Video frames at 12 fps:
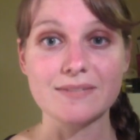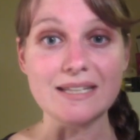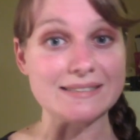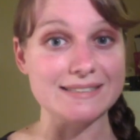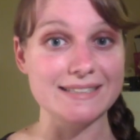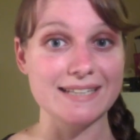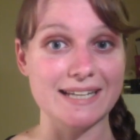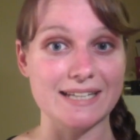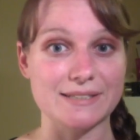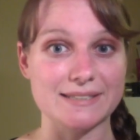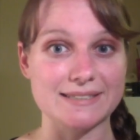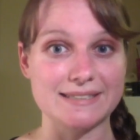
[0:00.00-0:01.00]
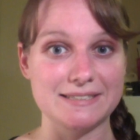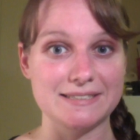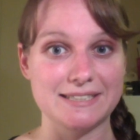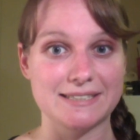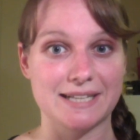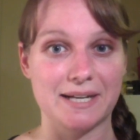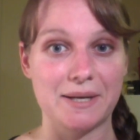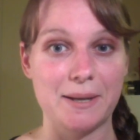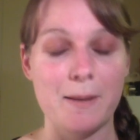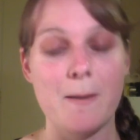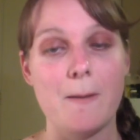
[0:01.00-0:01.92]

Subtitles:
I didn't get a lot of stitching done